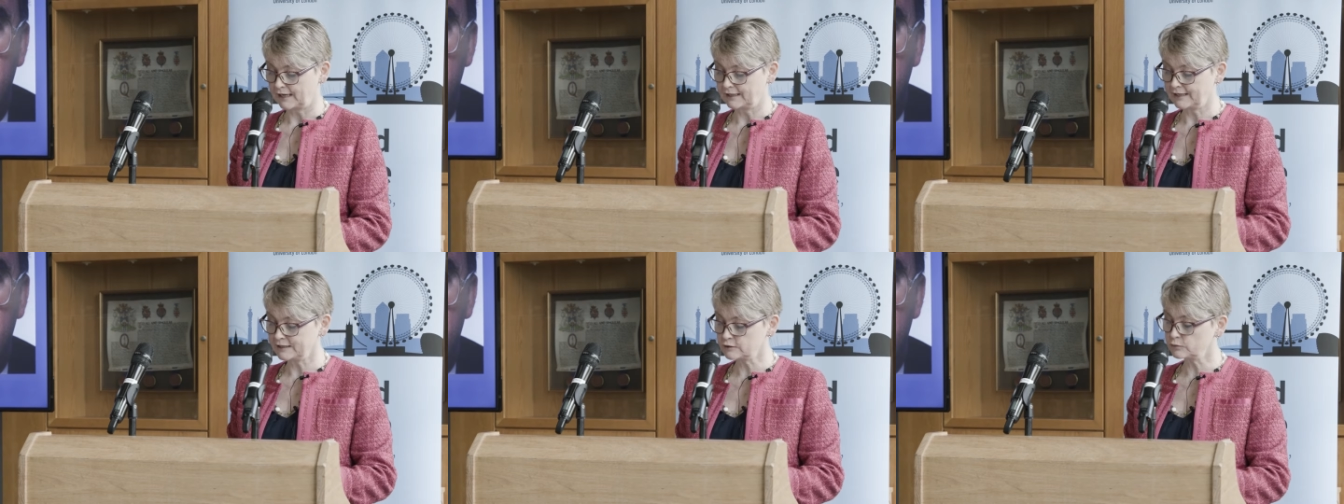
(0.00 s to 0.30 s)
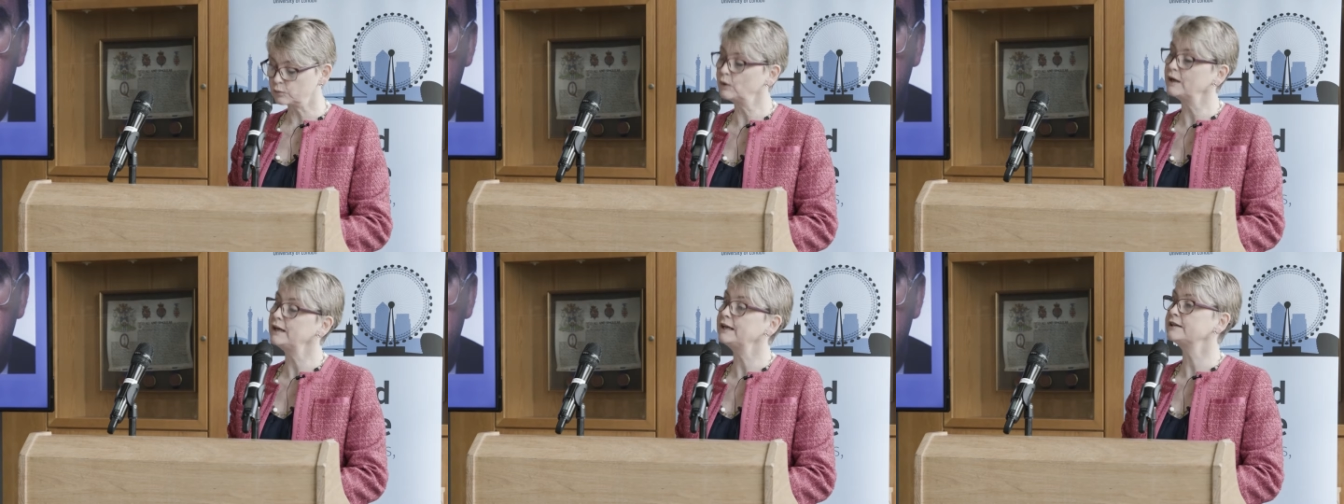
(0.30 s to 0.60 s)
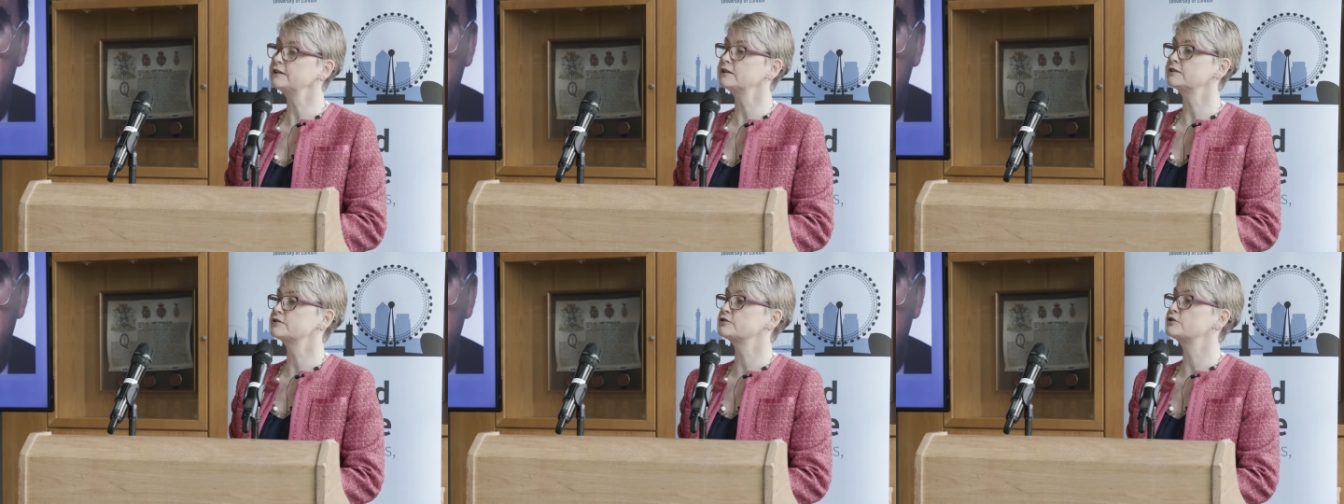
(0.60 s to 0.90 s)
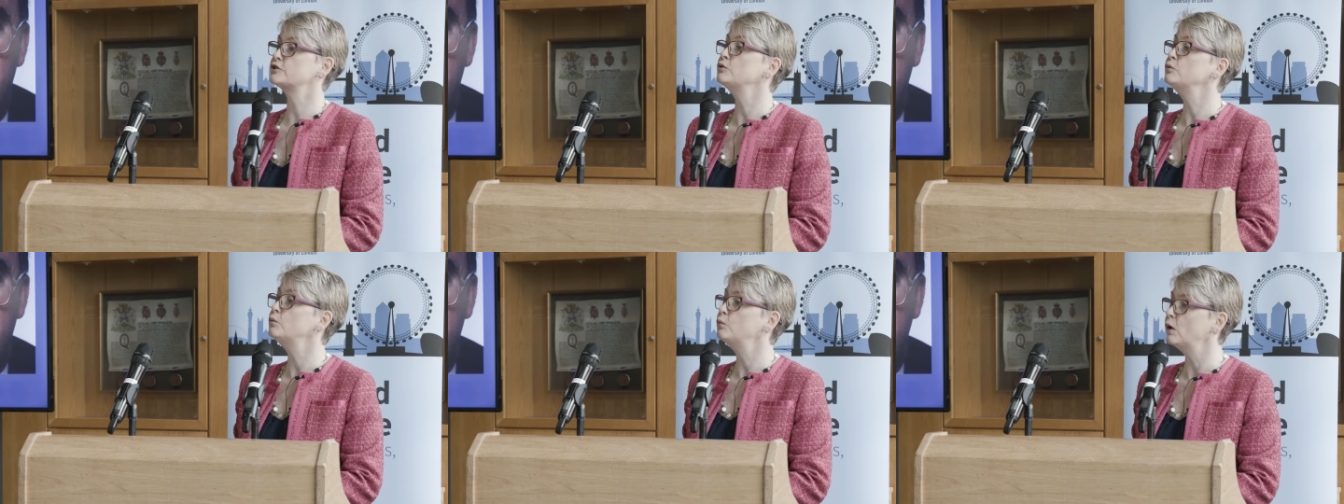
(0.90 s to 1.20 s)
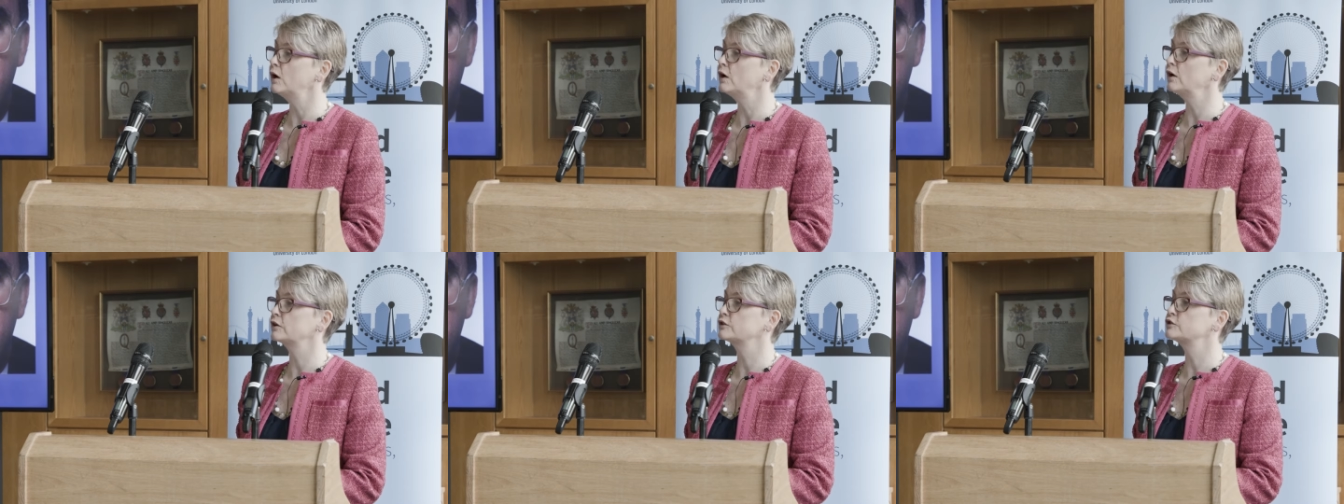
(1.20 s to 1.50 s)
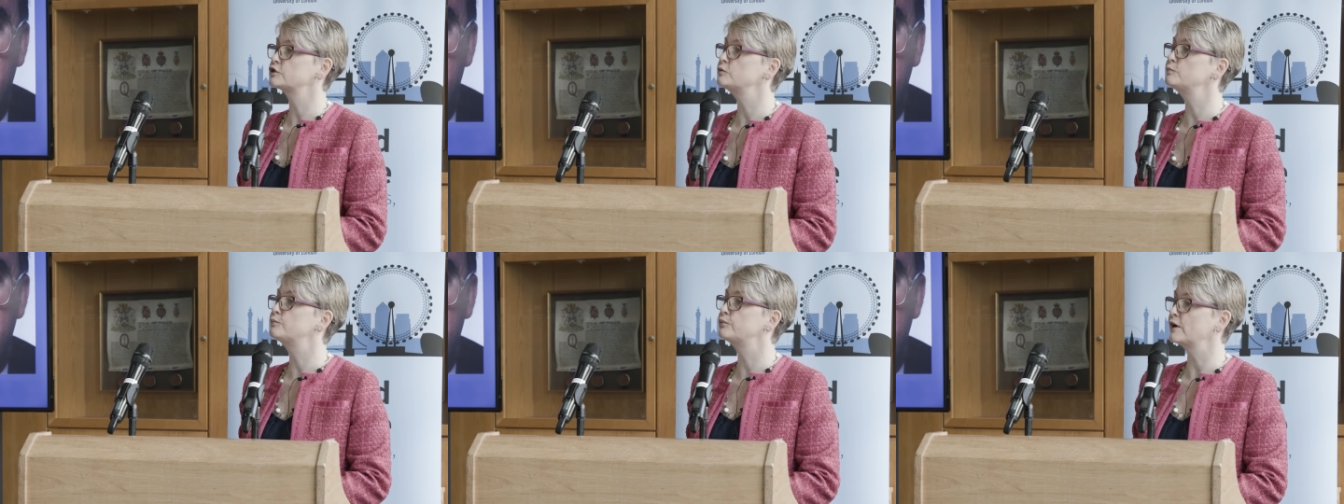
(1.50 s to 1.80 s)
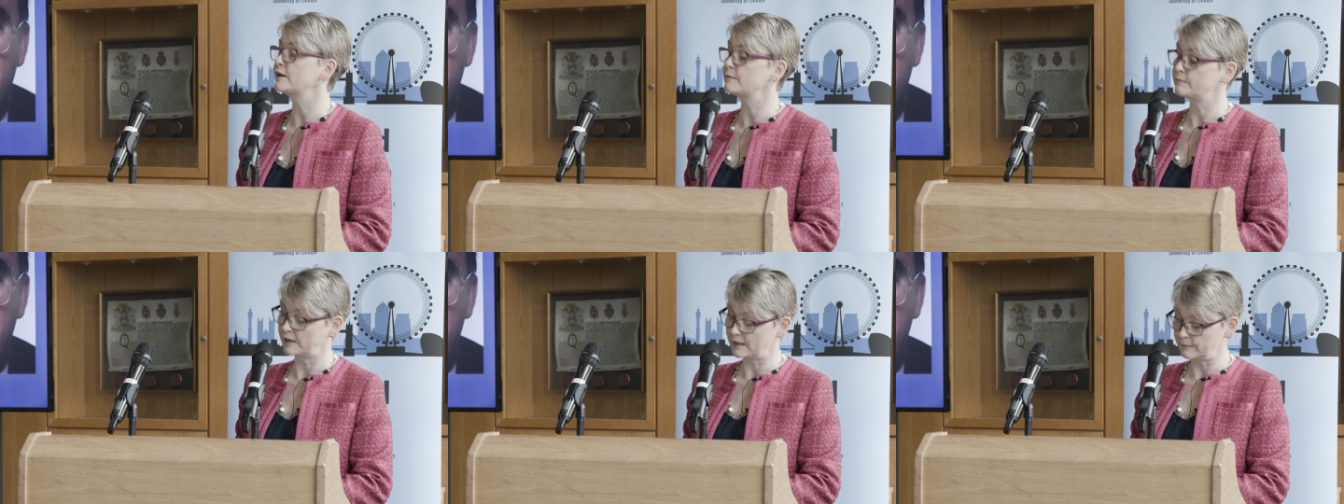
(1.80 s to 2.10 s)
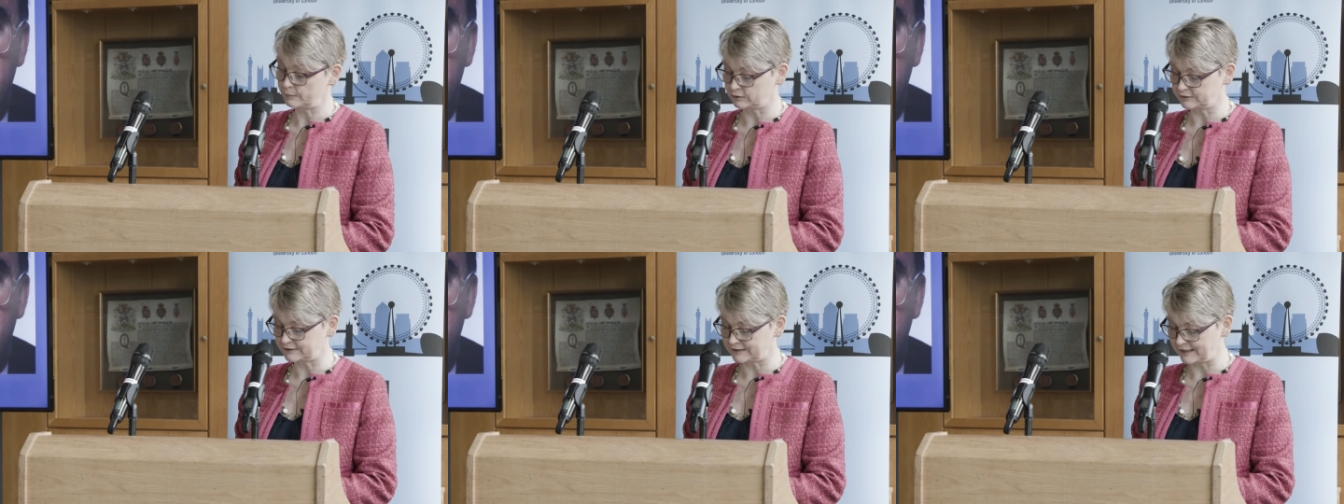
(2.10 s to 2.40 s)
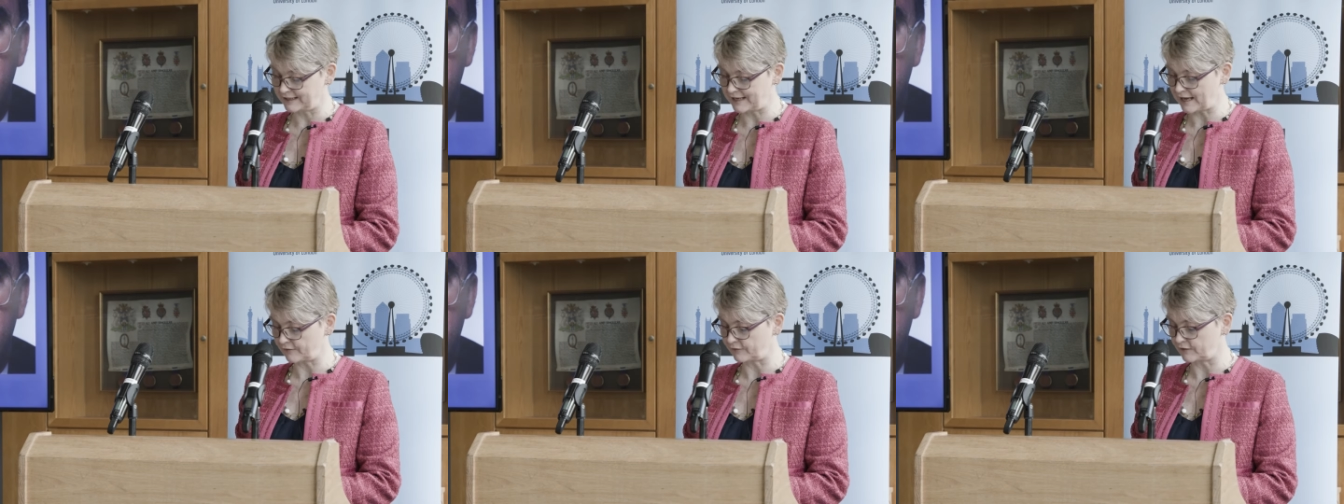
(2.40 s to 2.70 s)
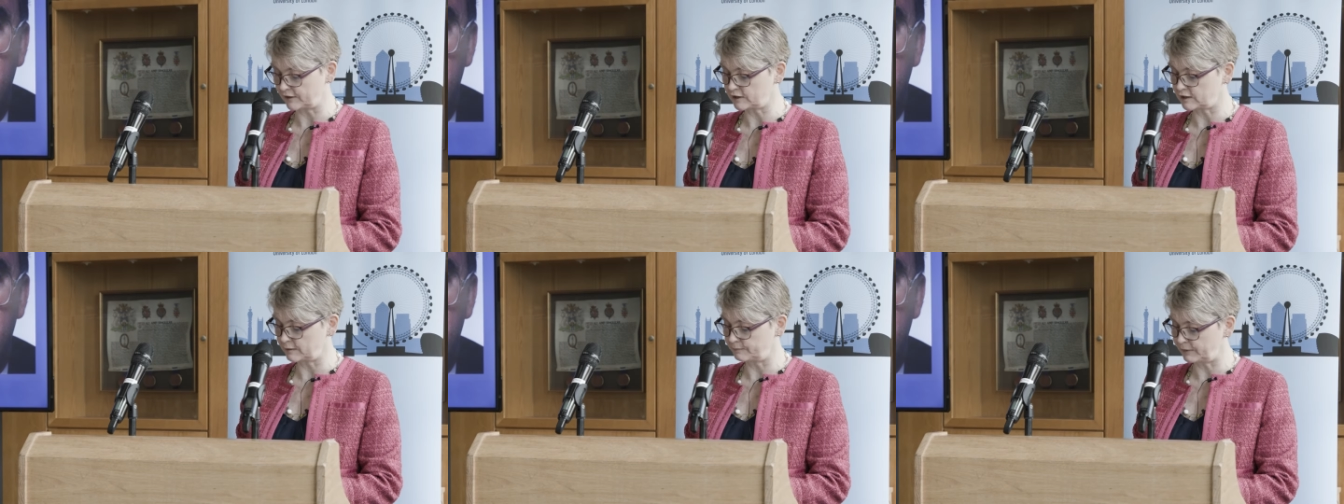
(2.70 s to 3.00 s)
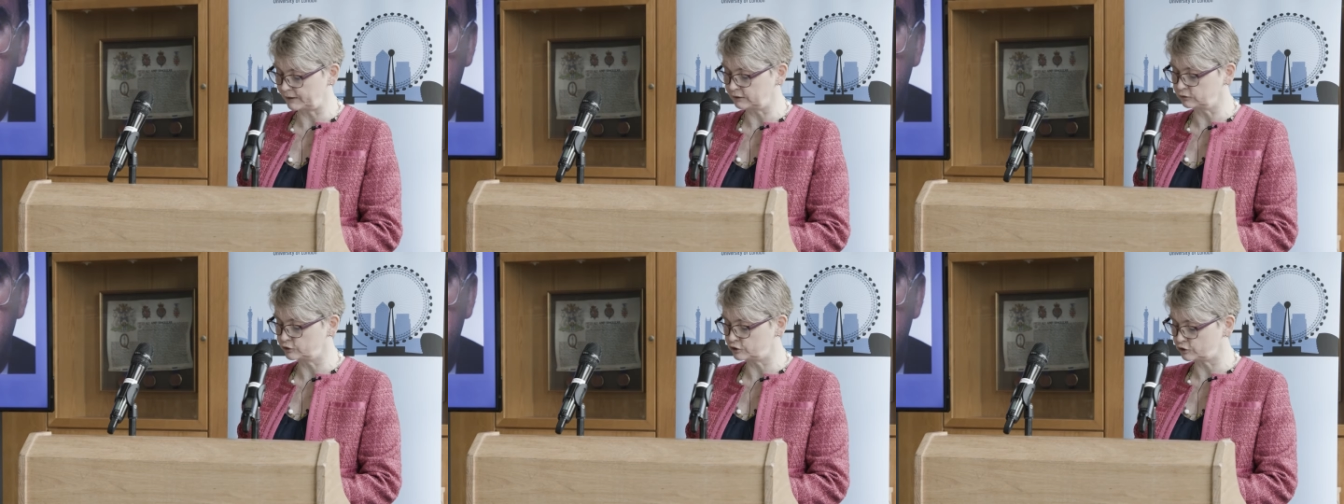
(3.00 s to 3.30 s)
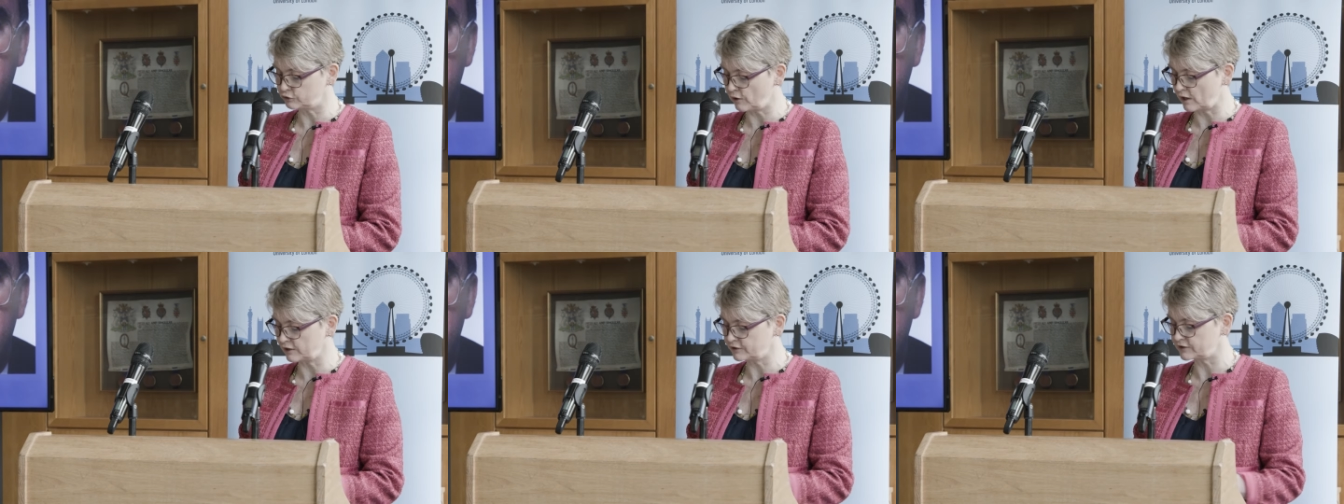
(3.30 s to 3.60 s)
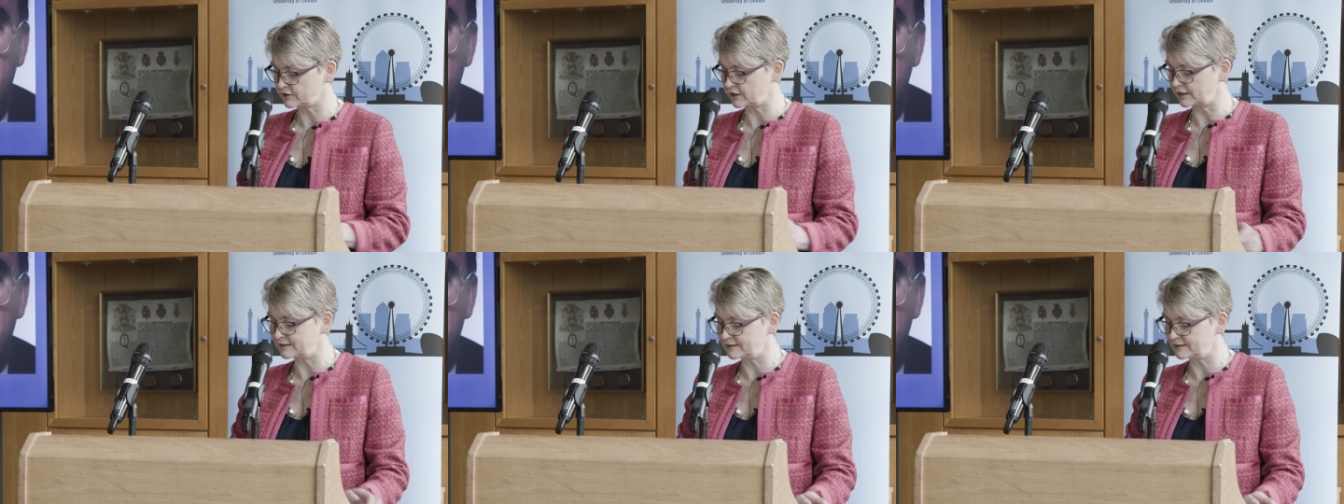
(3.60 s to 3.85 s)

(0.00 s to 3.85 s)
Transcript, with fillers: and his willingness to work to bring people together to build trust